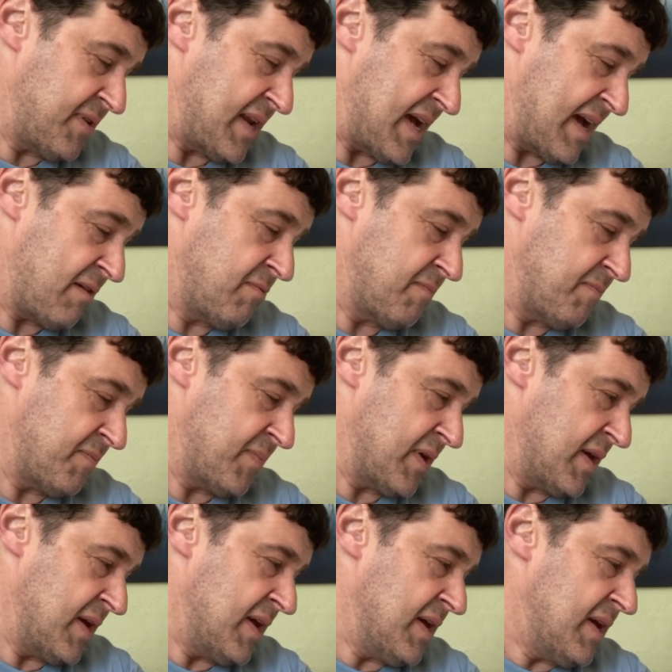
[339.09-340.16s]
now.
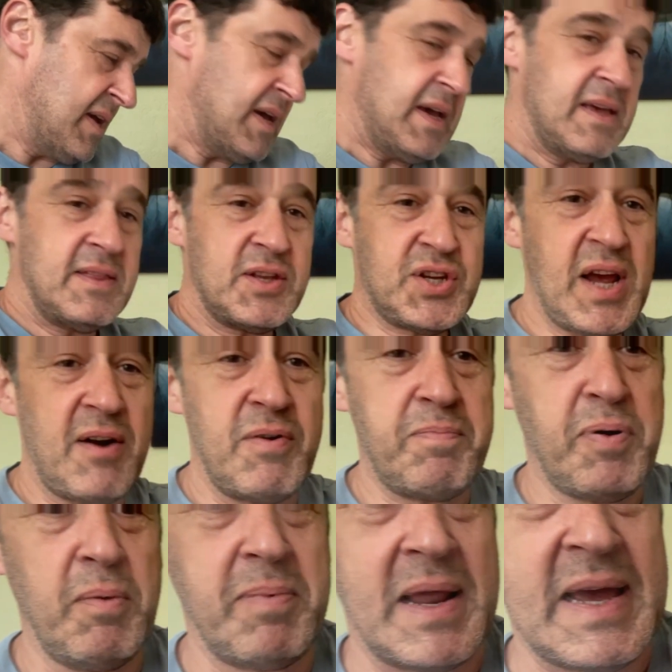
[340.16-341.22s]
In the Czech
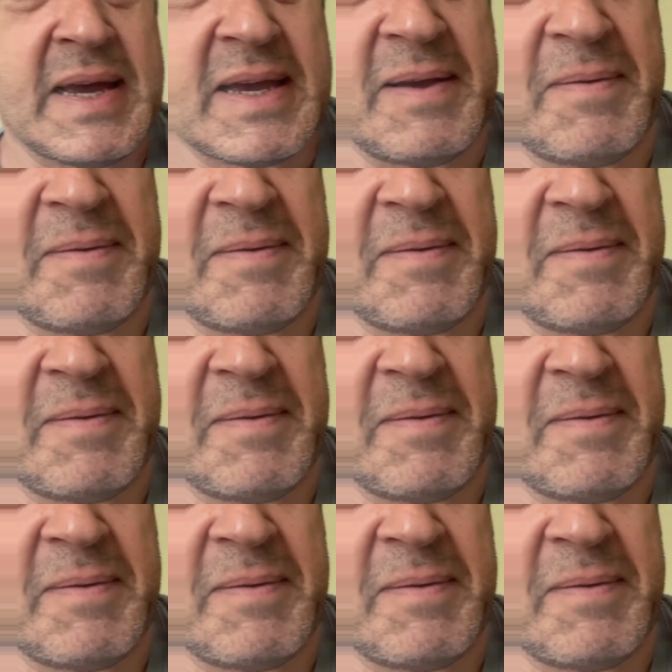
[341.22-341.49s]
Republic,